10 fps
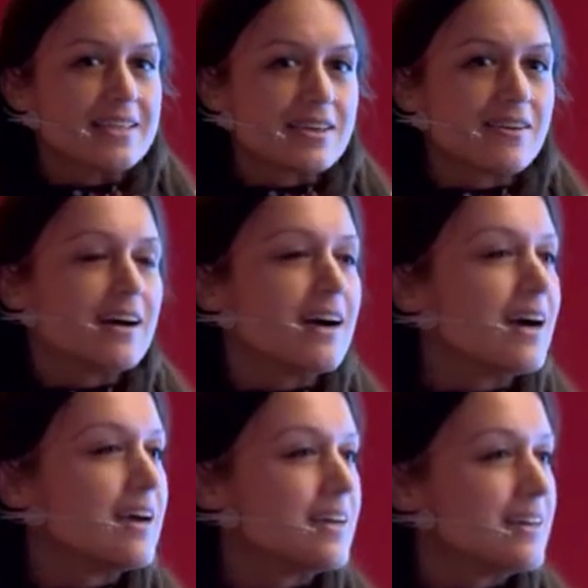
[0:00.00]
so
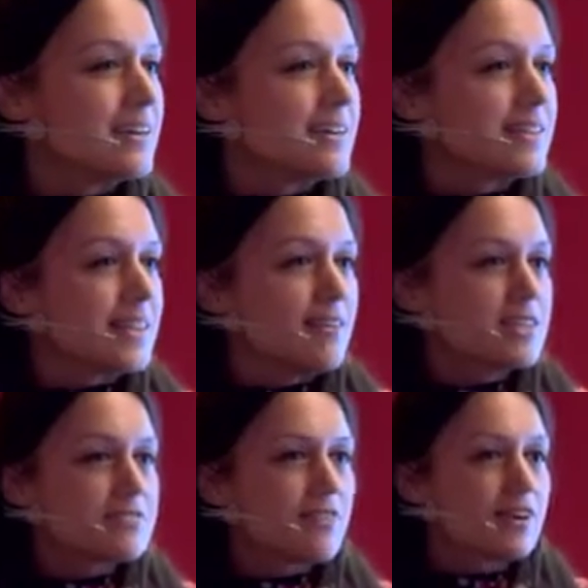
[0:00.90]
that
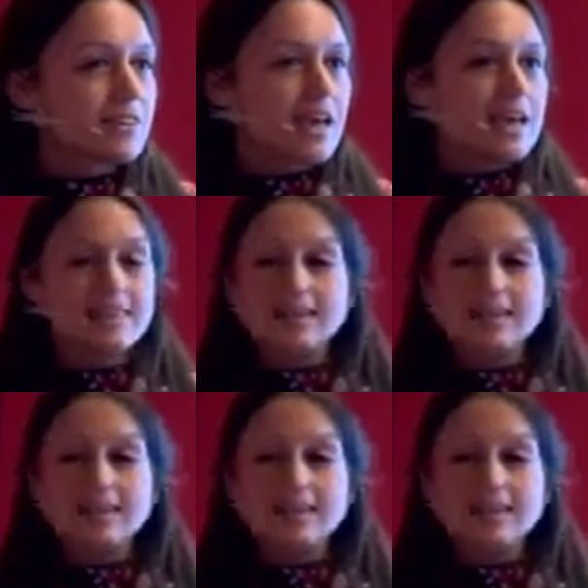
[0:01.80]
was fun. And